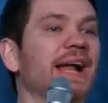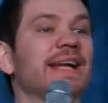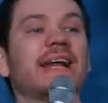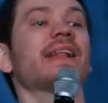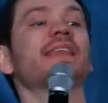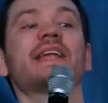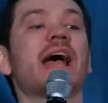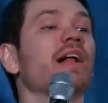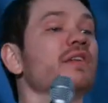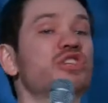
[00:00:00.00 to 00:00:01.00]
nothing
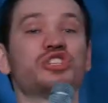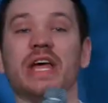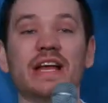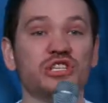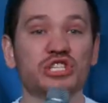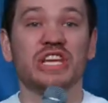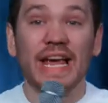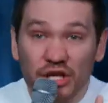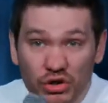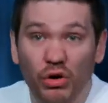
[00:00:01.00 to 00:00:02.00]
else changes
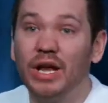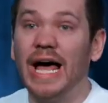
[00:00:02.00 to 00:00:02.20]
in your